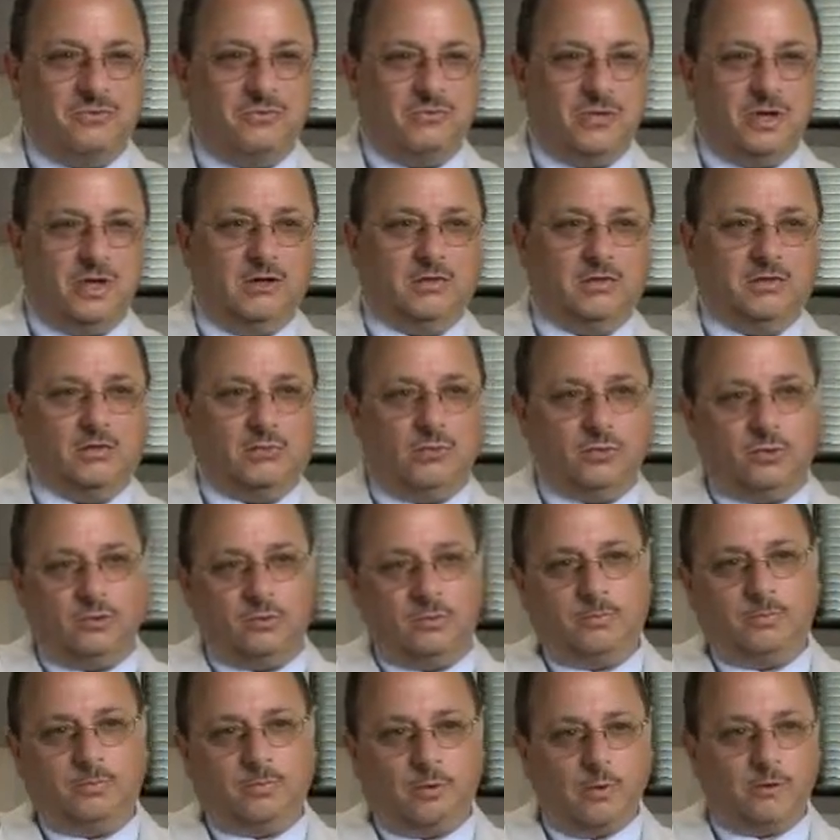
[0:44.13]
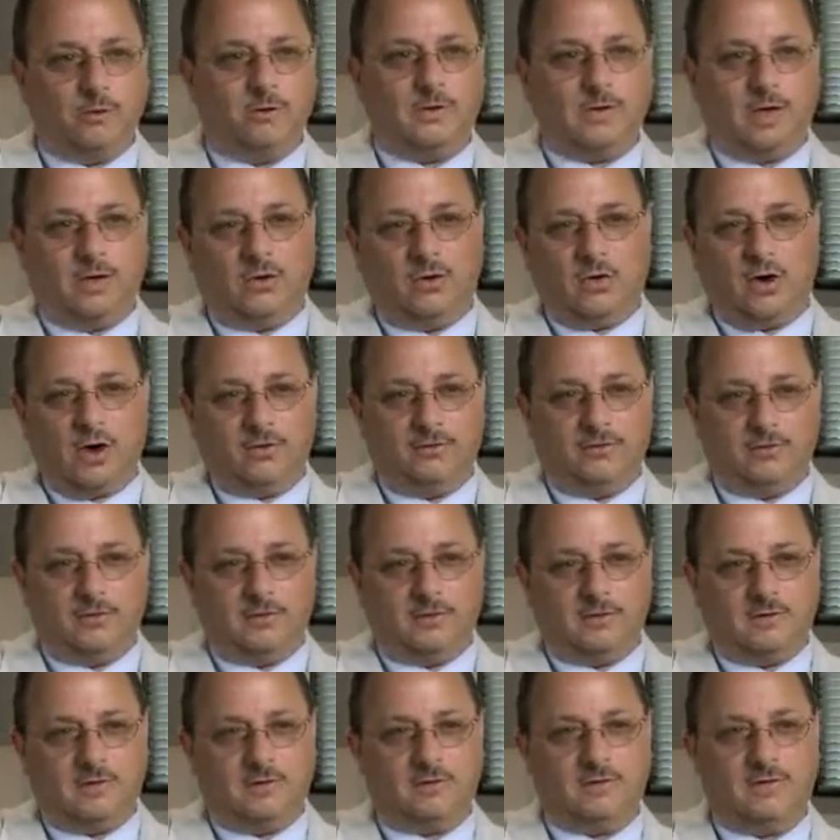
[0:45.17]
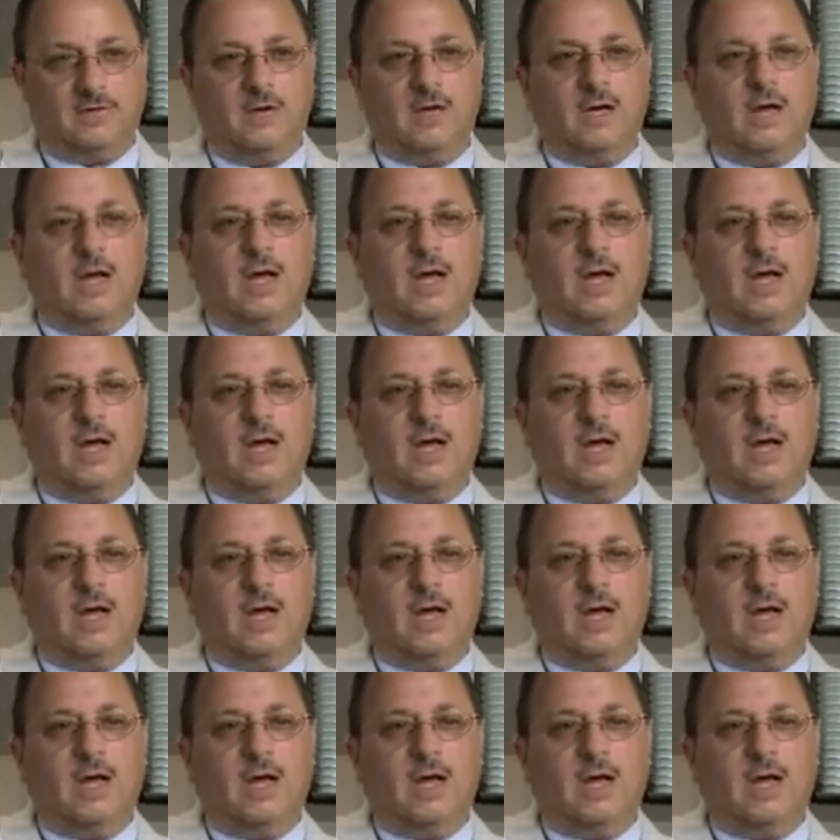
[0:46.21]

and we as a group rotate offices.